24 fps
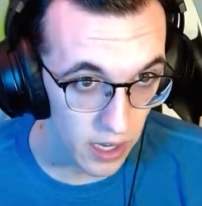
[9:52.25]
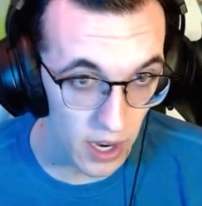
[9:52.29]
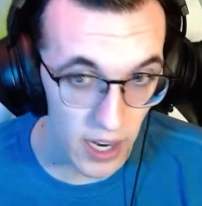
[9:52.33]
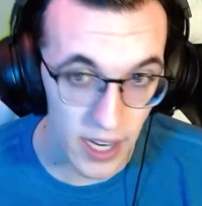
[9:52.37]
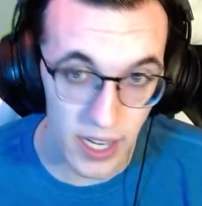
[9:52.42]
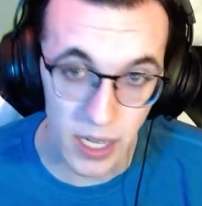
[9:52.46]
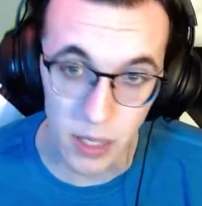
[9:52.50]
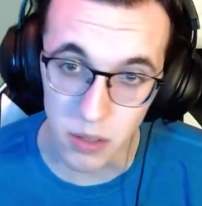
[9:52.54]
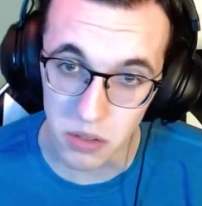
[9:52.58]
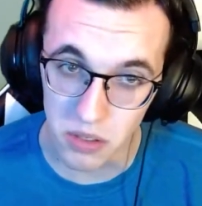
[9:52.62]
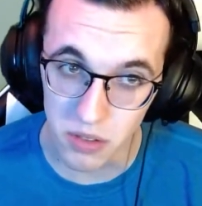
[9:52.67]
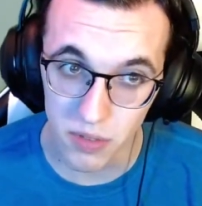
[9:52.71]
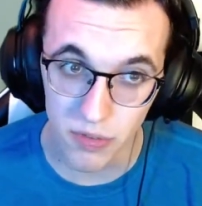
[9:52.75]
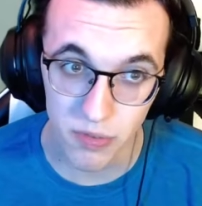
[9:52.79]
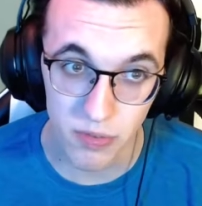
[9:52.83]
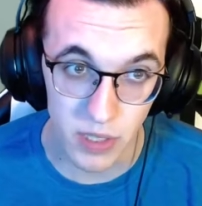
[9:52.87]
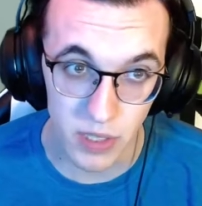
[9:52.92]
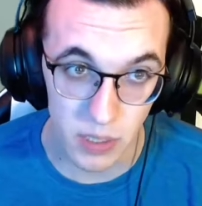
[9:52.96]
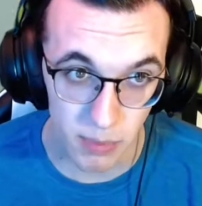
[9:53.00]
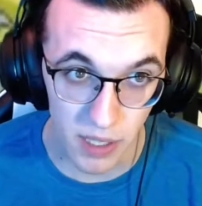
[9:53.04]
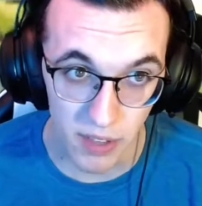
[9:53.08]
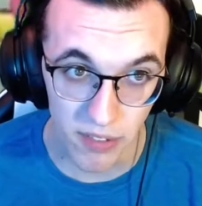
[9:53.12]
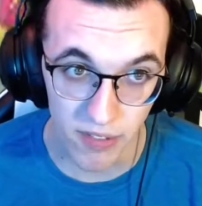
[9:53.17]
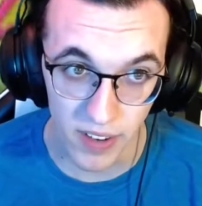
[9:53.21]
And it was, to
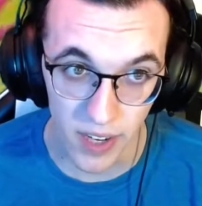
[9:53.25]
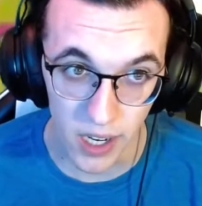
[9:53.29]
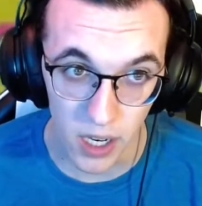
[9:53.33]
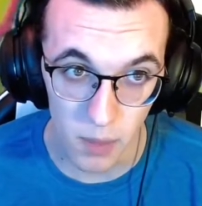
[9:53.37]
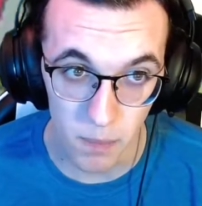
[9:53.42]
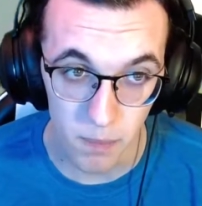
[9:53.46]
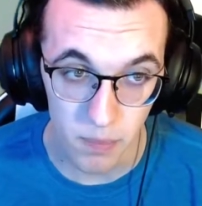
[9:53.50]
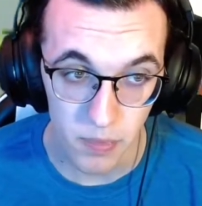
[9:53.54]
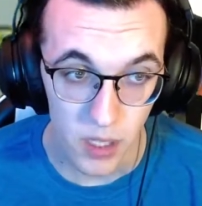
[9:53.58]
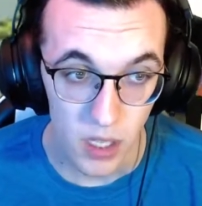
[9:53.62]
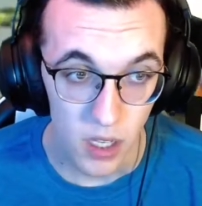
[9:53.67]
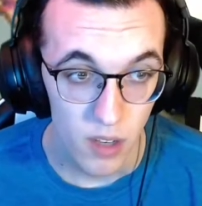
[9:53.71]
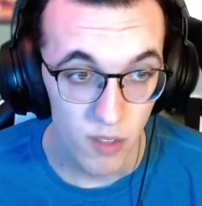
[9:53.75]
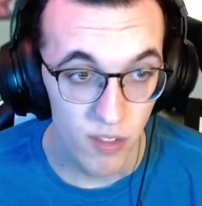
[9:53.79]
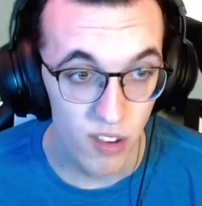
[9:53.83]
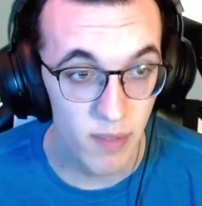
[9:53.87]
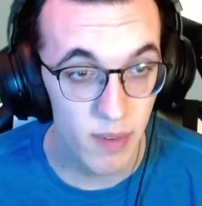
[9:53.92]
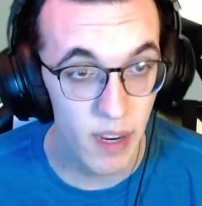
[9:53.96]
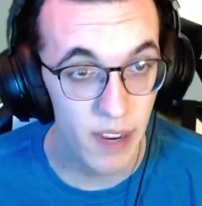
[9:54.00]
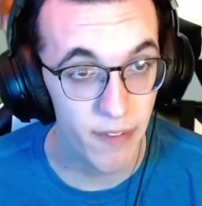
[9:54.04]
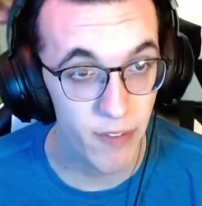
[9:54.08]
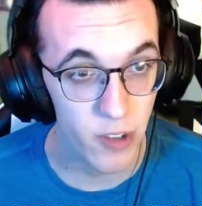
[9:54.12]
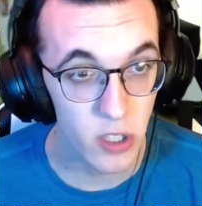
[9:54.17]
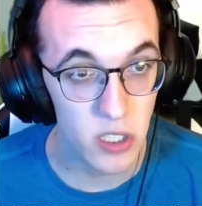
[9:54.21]
be fair, for
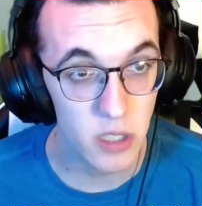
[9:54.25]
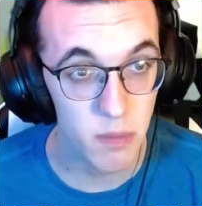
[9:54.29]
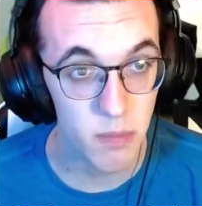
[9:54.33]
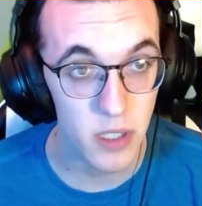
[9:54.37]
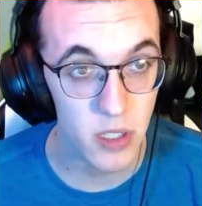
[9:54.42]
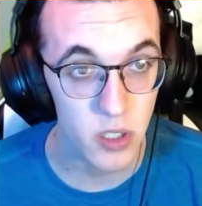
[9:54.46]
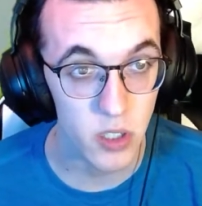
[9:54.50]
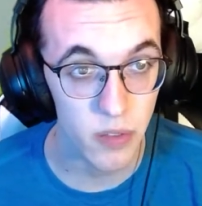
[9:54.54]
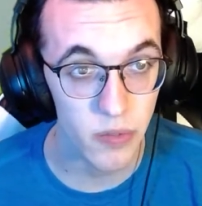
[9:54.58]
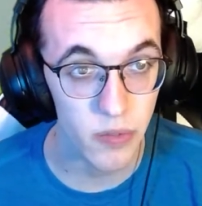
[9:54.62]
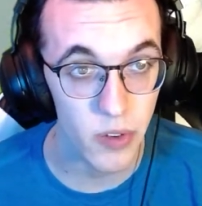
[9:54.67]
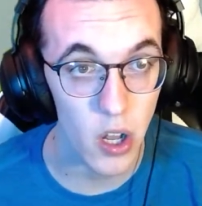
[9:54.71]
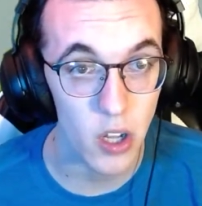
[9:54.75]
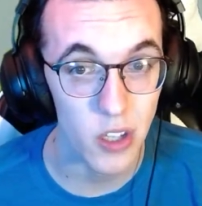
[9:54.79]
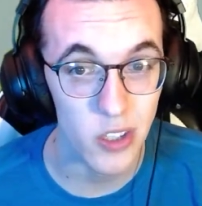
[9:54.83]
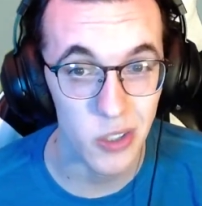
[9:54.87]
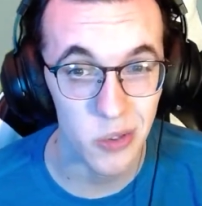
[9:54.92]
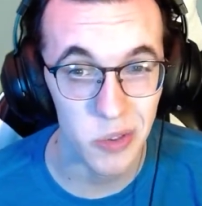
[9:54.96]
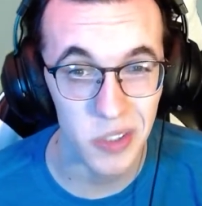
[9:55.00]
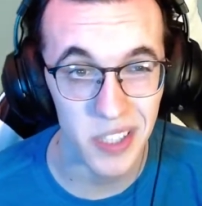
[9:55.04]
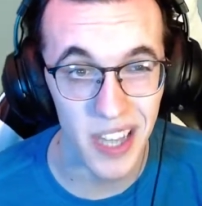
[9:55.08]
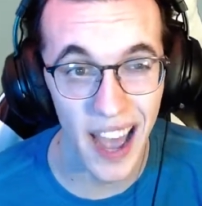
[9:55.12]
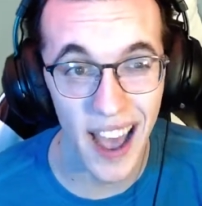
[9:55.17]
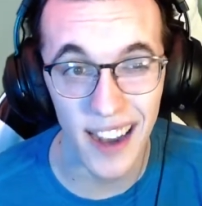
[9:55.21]
my first semester of college, it
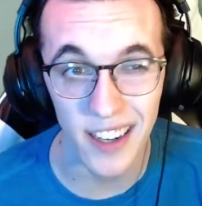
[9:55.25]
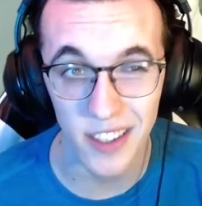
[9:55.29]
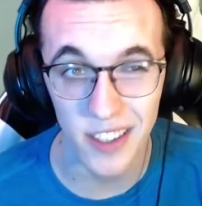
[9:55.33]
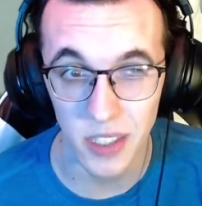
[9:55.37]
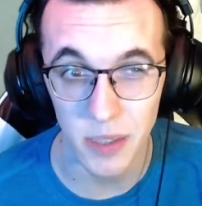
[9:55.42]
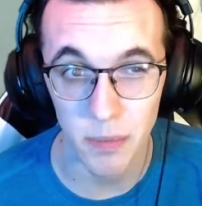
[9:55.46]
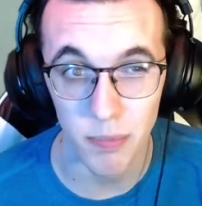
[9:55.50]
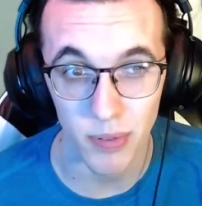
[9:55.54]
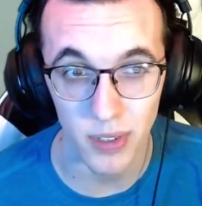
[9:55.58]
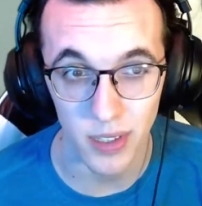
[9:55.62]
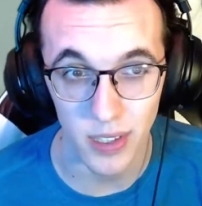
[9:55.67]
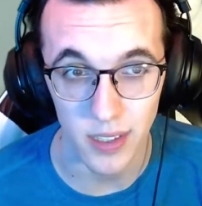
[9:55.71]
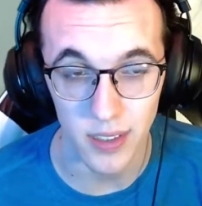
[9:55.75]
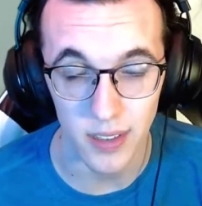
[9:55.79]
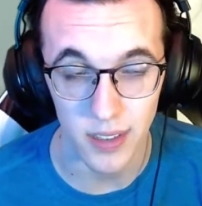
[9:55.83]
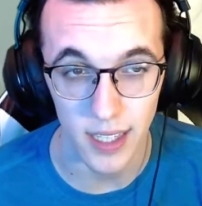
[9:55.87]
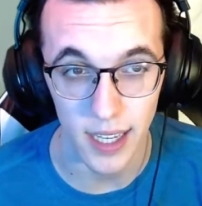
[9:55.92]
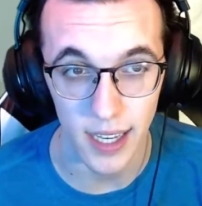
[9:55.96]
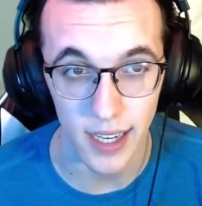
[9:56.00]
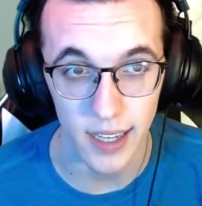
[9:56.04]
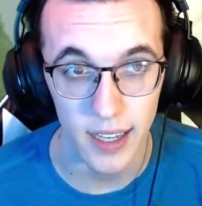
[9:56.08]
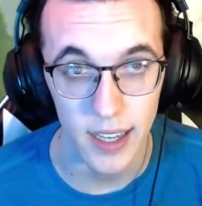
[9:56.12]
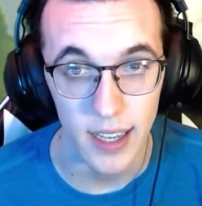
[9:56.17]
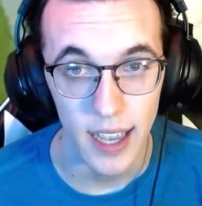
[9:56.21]
was actually pretty
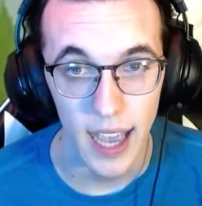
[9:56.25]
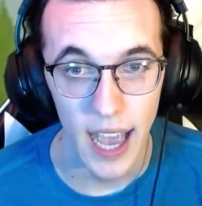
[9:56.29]
sick.